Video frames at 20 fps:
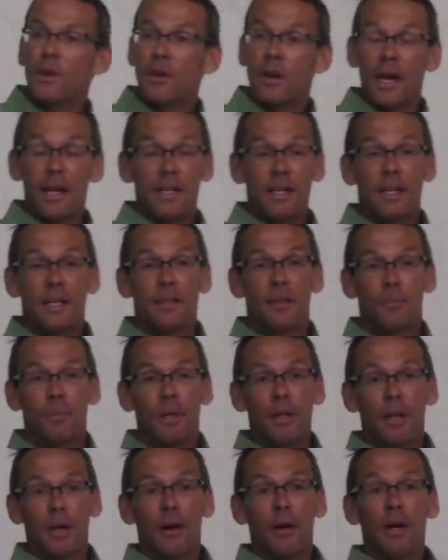for your head to hit the
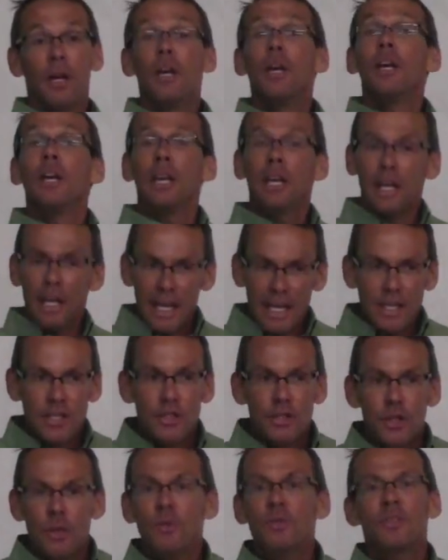pillow.
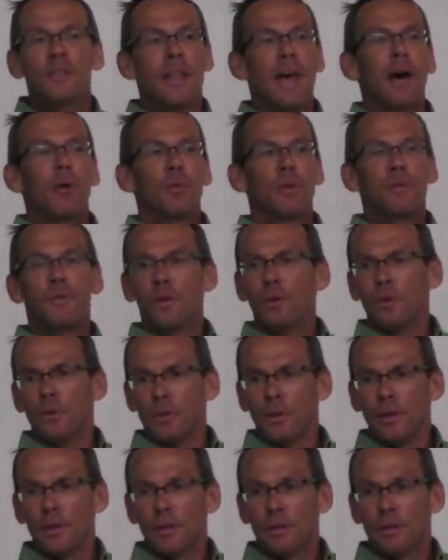Induce that with food.